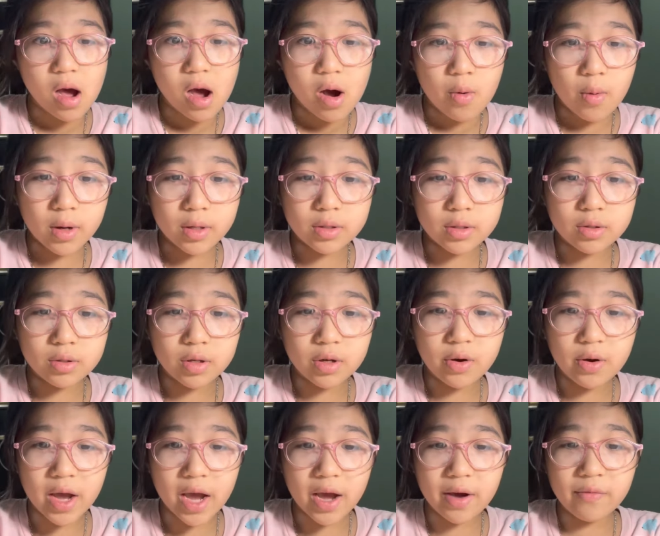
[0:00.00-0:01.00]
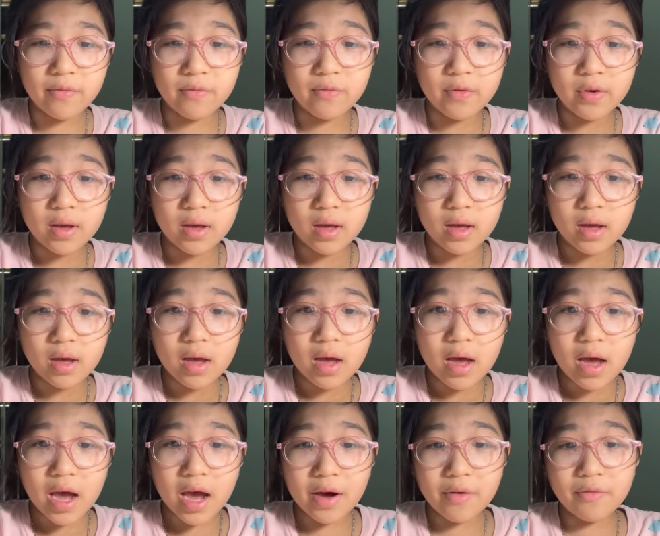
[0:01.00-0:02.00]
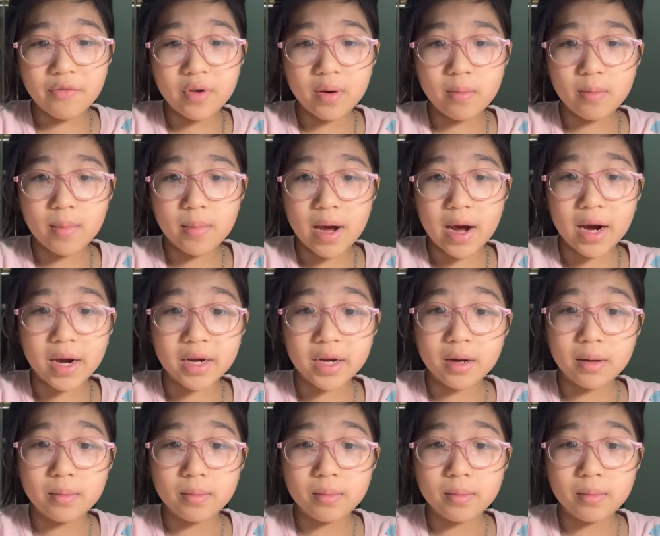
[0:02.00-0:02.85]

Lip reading: What do you have in mind?